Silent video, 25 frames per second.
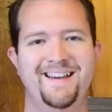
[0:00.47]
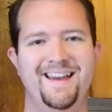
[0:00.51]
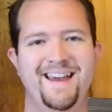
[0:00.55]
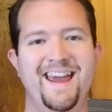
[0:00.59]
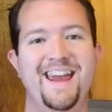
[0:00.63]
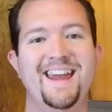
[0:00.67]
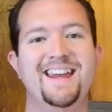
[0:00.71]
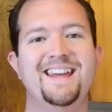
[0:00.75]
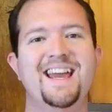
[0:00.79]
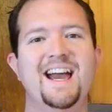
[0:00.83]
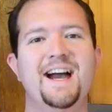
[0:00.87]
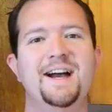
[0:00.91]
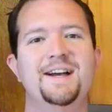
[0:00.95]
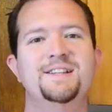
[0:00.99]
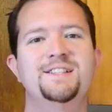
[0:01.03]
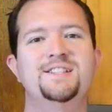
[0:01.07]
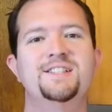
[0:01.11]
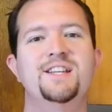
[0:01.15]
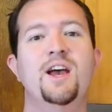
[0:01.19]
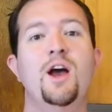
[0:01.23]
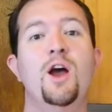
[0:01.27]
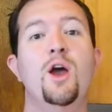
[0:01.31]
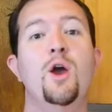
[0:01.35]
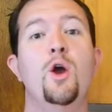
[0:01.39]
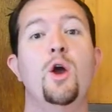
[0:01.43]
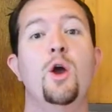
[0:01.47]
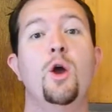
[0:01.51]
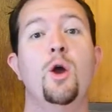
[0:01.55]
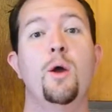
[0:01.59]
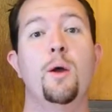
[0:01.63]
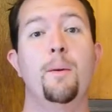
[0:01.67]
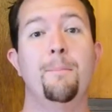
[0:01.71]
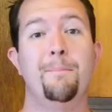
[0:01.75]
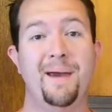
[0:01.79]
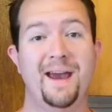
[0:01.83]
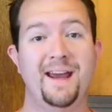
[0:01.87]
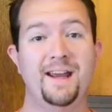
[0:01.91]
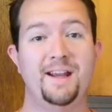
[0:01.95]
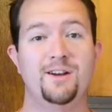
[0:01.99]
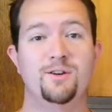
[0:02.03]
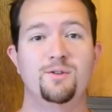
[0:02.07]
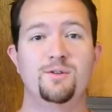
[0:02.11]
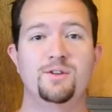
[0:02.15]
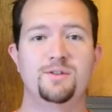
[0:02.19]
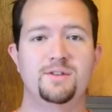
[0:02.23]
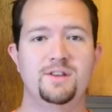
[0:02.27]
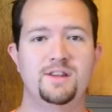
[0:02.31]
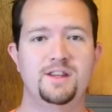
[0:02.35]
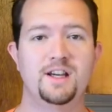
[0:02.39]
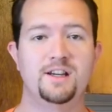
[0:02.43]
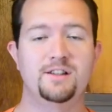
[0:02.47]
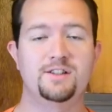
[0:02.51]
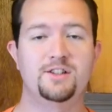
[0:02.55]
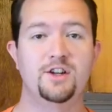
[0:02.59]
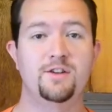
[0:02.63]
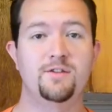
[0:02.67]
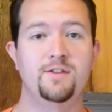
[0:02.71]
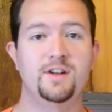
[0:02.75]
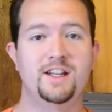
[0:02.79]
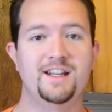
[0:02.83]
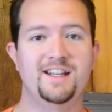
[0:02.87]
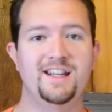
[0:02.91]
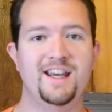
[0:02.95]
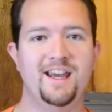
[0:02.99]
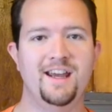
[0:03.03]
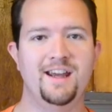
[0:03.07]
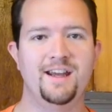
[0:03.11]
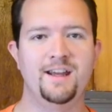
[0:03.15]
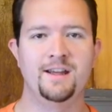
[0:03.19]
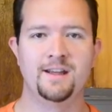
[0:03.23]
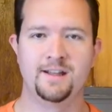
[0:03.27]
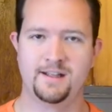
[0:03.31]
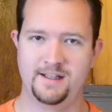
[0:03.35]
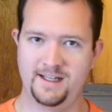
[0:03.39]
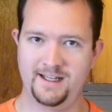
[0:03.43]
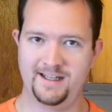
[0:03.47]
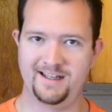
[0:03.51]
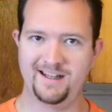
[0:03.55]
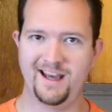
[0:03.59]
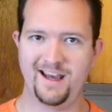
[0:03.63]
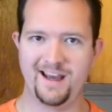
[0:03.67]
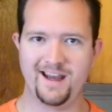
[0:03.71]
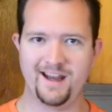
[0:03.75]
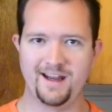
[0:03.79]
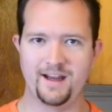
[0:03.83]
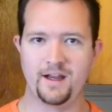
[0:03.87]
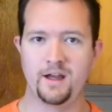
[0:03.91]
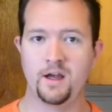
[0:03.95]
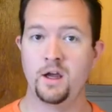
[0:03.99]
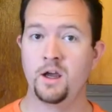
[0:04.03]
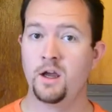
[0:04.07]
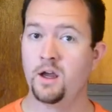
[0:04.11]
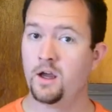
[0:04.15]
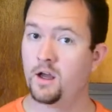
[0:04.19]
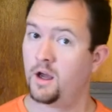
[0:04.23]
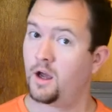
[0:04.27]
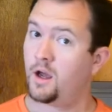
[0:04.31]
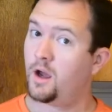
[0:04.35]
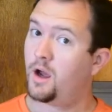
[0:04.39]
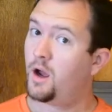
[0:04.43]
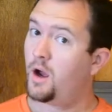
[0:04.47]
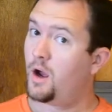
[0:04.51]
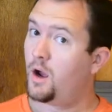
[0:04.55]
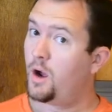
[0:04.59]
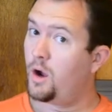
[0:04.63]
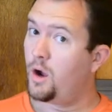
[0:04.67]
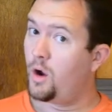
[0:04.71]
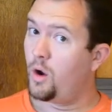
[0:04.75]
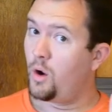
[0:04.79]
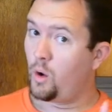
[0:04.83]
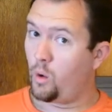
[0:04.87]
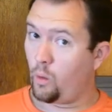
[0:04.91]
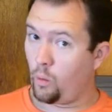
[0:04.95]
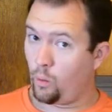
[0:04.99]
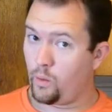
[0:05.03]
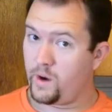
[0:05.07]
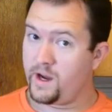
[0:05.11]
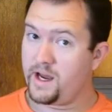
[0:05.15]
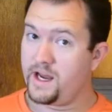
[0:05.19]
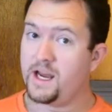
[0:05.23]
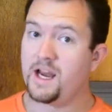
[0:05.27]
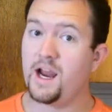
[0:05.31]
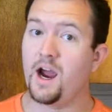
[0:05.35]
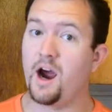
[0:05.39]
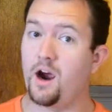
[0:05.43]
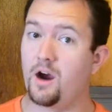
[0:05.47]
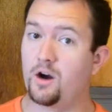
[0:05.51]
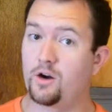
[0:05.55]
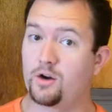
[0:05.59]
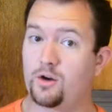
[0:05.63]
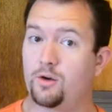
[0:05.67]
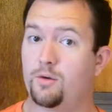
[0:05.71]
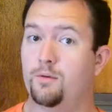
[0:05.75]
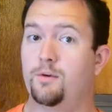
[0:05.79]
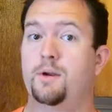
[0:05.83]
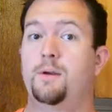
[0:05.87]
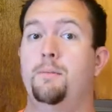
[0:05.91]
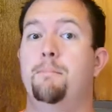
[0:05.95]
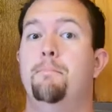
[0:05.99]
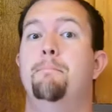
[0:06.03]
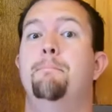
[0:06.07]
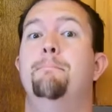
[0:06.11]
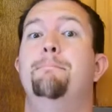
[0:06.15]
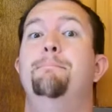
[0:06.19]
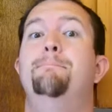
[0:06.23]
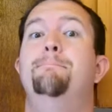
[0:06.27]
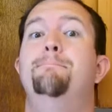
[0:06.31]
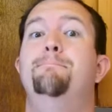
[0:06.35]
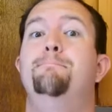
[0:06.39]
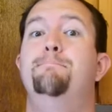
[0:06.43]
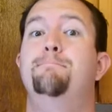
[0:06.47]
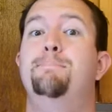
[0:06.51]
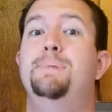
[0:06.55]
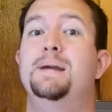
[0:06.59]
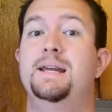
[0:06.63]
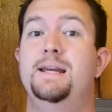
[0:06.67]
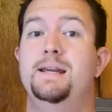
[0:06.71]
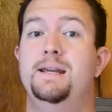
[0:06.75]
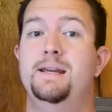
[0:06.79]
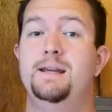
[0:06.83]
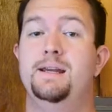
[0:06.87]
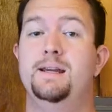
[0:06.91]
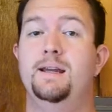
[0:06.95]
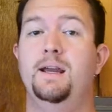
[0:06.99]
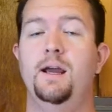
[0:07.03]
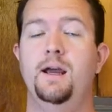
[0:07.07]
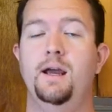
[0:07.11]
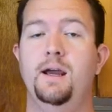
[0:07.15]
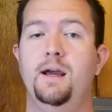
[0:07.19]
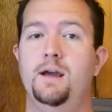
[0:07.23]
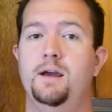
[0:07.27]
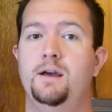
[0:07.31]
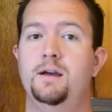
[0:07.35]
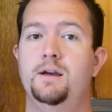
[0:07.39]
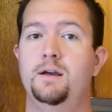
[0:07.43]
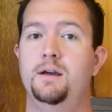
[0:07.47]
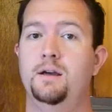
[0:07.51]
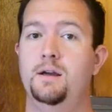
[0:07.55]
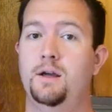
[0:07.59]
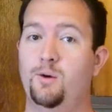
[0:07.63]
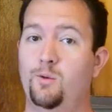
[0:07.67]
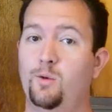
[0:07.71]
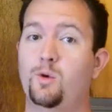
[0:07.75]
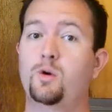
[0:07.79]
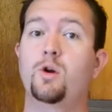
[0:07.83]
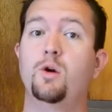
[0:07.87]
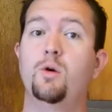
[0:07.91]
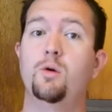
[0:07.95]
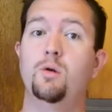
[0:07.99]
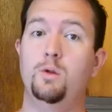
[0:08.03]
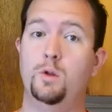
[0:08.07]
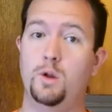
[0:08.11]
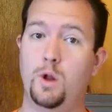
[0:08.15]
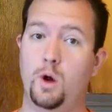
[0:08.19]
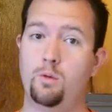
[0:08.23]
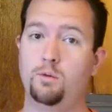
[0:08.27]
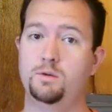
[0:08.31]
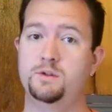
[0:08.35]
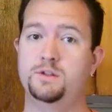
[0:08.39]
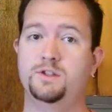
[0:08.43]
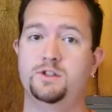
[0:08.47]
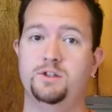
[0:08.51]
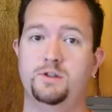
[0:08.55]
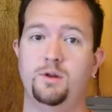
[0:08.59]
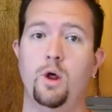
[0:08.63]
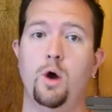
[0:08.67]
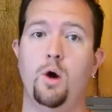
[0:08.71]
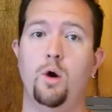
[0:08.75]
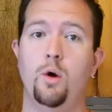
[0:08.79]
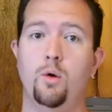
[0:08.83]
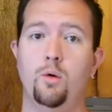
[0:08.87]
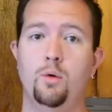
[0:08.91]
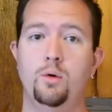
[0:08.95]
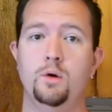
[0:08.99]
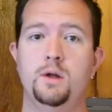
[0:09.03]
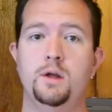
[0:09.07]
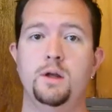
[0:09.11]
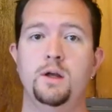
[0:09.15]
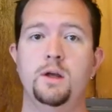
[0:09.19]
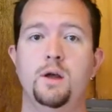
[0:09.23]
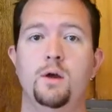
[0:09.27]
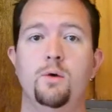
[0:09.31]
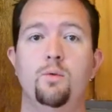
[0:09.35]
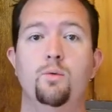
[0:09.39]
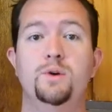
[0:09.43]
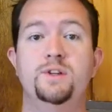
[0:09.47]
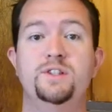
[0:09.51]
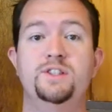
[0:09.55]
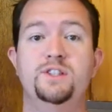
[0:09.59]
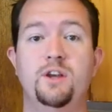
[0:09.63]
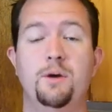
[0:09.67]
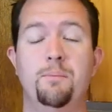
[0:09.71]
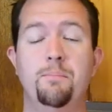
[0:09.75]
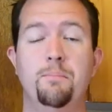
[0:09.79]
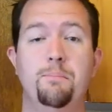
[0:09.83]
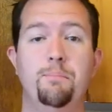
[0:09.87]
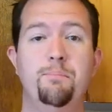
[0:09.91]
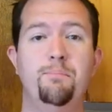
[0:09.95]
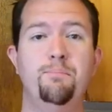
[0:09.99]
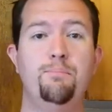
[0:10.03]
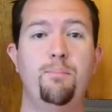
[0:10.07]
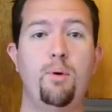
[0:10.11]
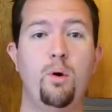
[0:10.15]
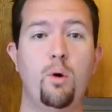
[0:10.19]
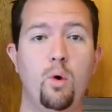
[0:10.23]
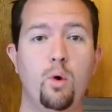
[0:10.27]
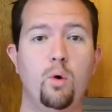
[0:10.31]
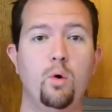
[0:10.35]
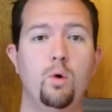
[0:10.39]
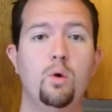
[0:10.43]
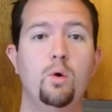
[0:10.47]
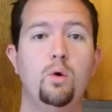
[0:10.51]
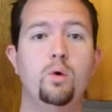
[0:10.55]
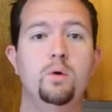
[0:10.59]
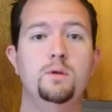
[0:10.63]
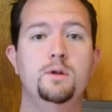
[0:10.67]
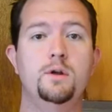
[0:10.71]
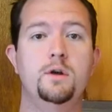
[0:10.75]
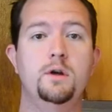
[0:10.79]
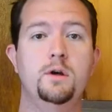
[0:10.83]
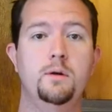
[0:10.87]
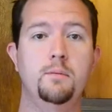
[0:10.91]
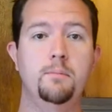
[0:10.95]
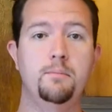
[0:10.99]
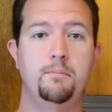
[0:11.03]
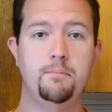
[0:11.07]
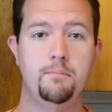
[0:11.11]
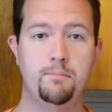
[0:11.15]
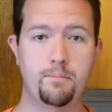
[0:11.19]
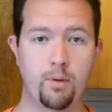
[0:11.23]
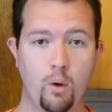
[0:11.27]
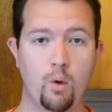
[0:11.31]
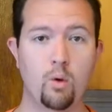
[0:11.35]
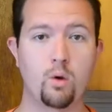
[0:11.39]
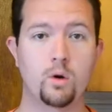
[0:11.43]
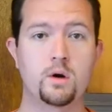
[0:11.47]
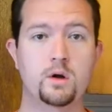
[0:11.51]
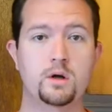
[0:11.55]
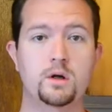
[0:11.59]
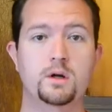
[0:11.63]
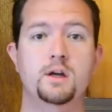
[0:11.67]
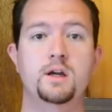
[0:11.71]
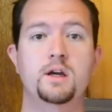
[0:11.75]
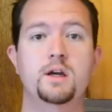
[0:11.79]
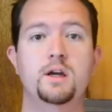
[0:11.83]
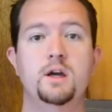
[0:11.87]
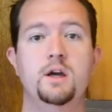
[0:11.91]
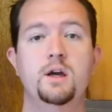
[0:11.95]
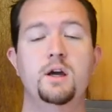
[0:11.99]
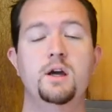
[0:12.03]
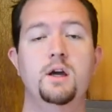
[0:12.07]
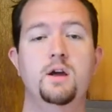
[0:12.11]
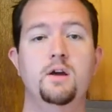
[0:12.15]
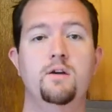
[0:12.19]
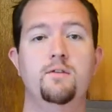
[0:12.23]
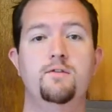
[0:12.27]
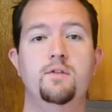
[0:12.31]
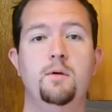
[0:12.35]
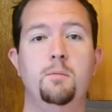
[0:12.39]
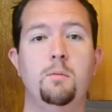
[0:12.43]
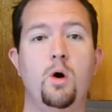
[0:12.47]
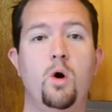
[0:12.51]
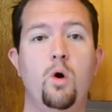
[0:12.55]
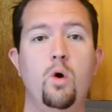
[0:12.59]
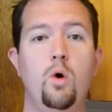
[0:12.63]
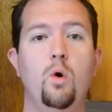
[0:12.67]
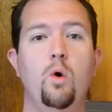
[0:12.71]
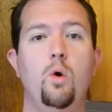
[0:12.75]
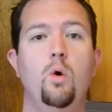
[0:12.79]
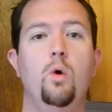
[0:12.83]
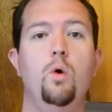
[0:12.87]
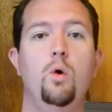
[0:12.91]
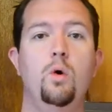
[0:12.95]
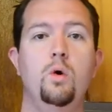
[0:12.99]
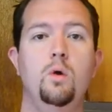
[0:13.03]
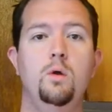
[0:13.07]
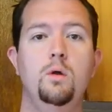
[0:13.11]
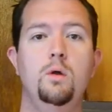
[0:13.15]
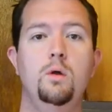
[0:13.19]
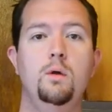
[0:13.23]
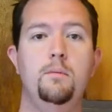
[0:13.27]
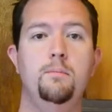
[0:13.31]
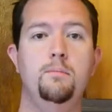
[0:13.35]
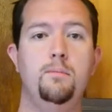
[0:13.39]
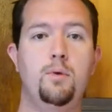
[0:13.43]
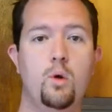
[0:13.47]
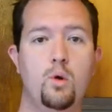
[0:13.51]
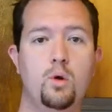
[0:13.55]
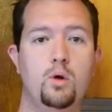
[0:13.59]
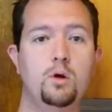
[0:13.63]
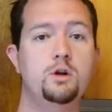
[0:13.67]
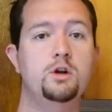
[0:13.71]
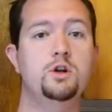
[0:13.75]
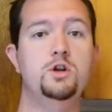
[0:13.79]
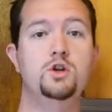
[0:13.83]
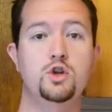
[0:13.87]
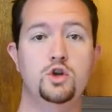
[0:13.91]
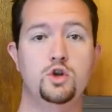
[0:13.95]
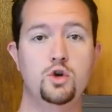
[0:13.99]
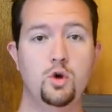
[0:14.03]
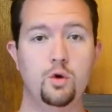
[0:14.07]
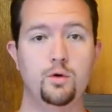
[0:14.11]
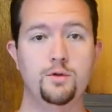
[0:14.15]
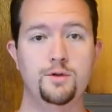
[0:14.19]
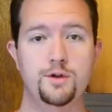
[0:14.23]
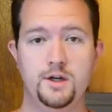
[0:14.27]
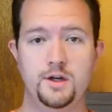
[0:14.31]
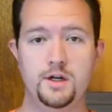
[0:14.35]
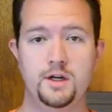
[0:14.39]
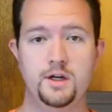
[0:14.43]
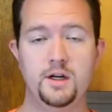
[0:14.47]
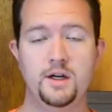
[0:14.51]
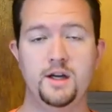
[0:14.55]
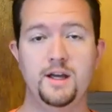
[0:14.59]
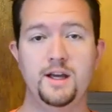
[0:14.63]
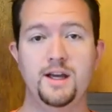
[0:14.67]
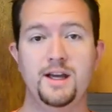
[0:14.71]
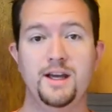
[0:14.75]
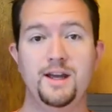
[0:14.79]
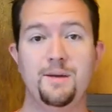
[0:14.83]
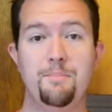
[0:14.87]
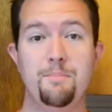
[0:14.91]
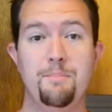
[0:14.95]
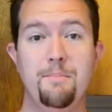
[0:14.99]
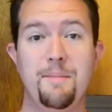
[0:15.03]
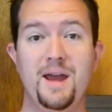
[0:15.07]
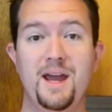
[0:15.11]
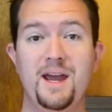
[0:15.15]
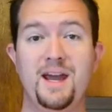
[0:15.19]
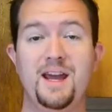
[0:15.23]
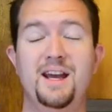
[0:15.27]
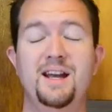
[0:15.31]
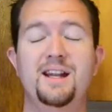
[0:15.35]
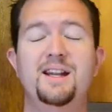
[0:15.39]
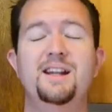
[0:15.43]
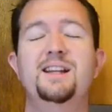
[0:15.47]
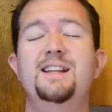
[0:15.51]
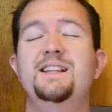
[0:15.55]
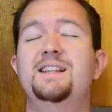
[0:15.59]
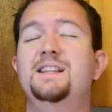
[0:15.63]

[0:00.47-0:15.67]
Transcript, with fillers: Hey guys, Mat here with Dutch Oven a Day. Today, we are going big and we're going low and slow with some pulled pork from a whole pork shoulder. Man,